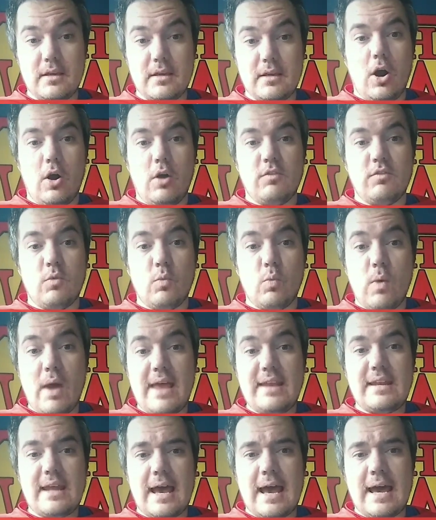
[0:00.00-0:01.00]
of
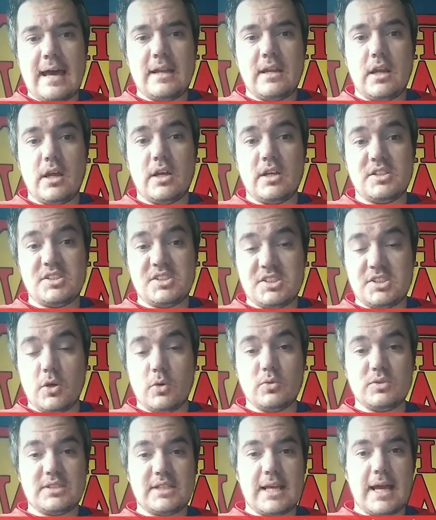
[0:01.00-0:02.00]
when an
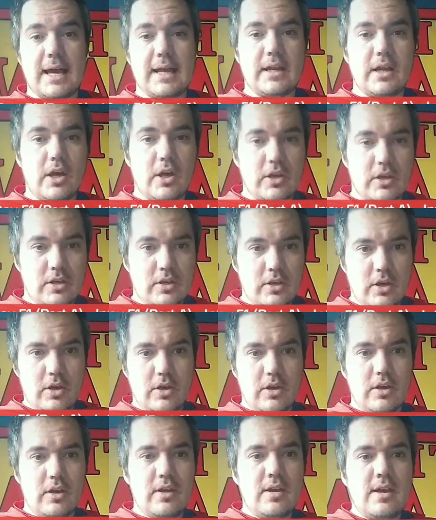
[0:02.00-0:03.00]
assault can
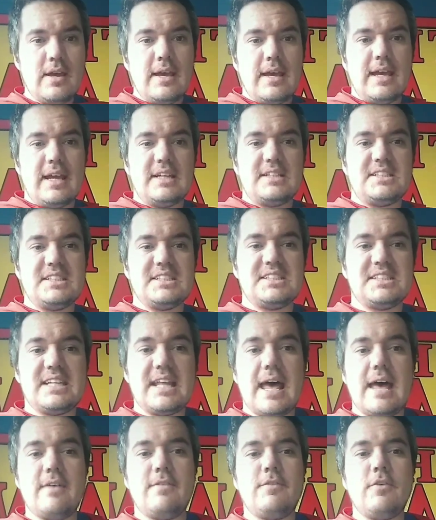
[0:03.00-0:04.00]
occur. It is
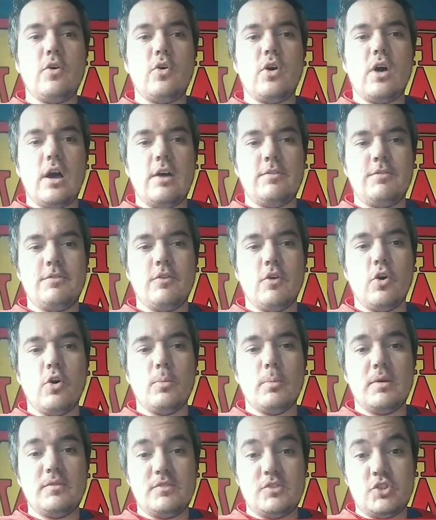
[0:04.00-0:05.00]
therefore a
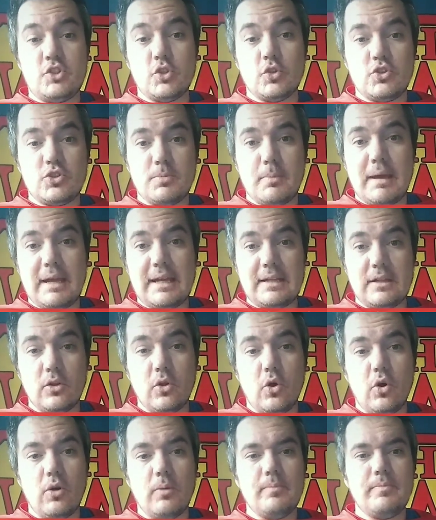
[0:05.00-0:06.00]
form of judge-made
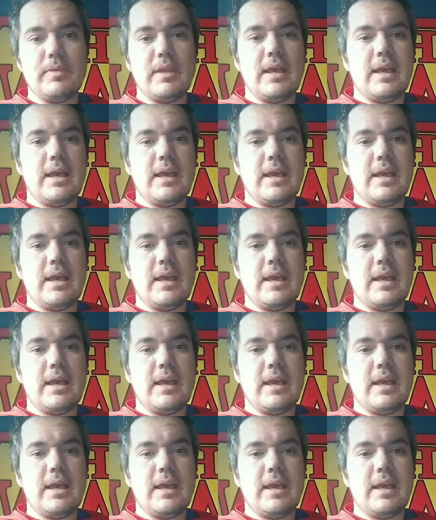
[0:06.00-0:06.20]
law.